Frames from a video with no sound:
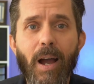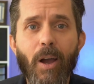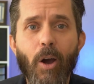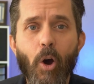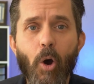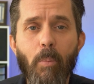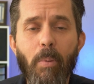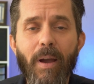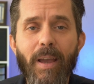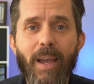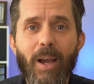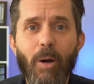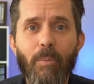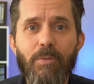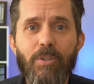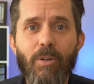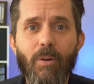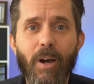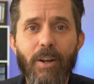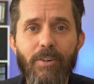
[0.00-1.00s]
I hope I
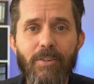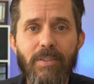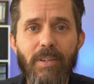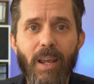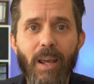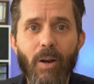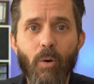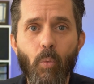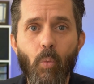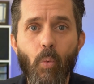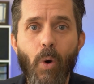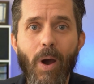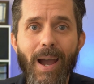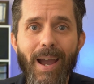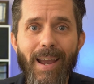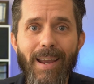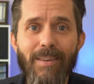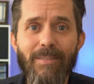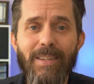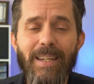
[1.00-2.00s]
helped you understand
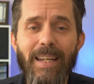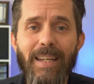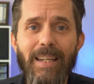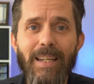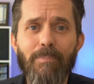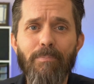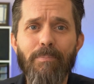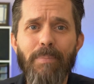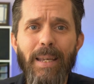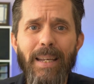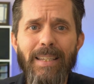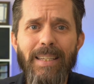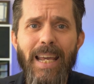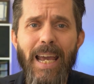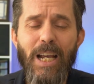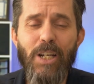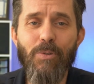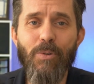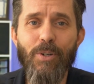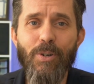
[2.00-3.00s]
why getting a big
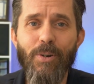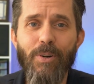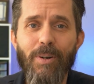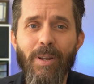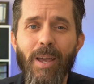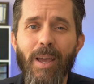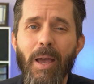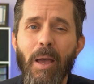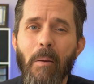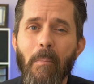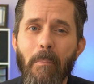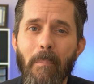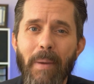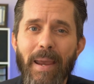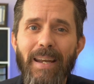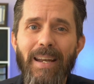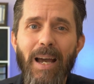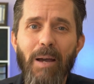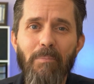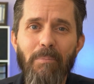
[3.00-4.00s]
tax return
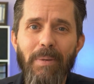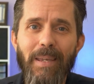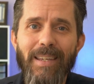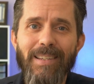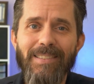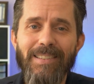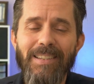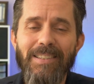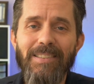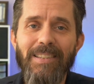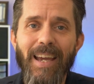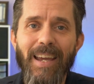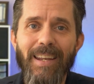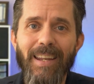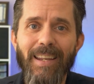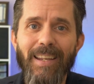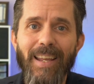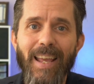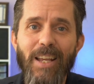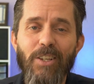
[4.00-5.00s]
may not be as
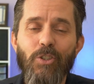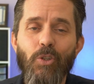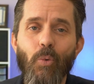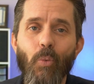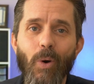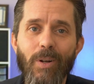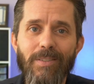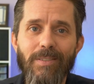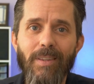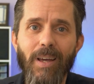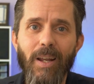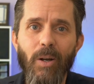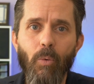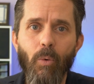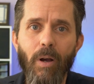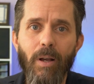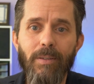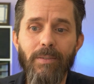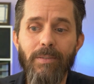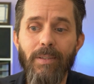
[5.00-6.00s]
exciting as you once thought it
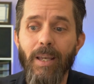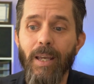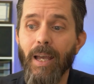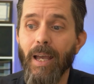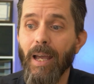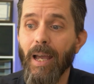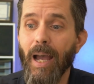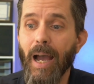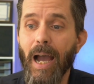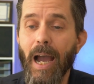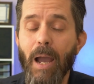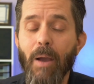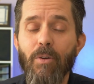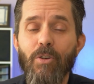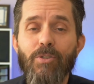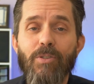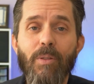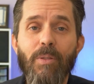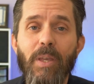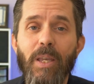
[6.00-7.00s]
was. I
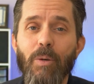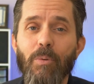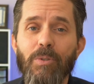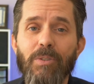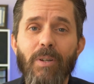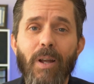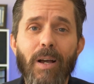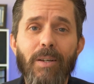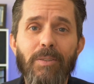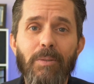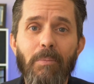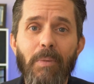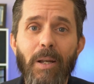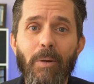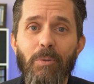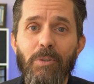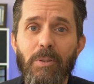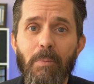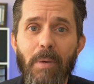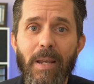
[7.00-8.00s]
used to think it was awesome and
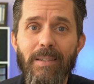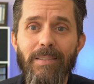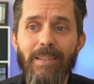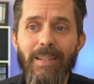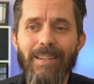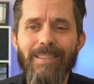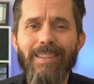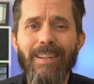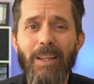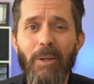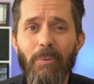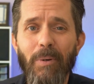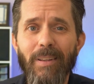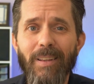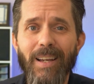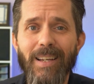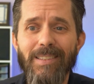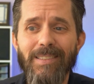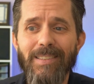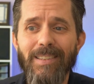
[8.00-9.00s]
it was amazing until I
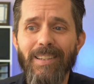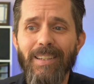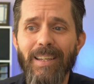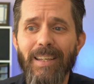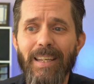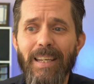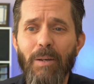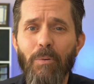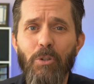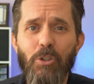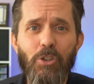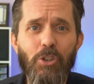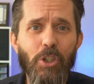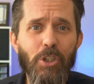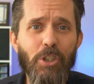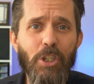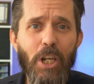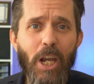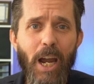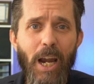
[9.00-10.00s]
realized it was
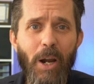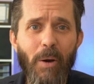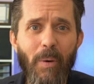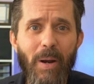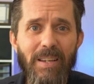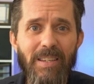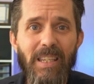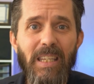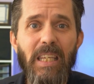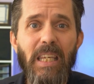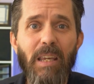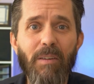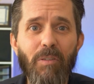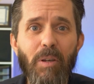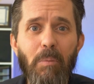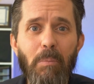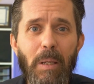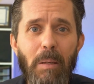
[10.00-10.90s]
just the IRS giving